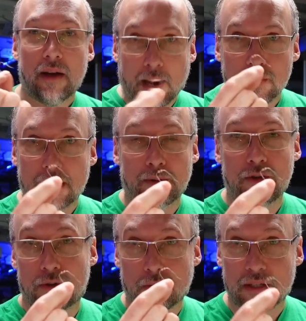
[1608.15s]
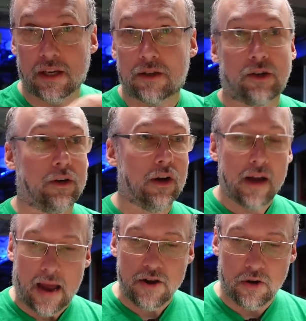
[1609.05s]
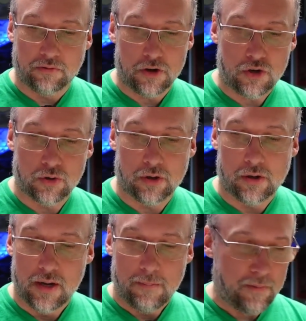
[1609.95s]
I was able to use a resistor and know for sure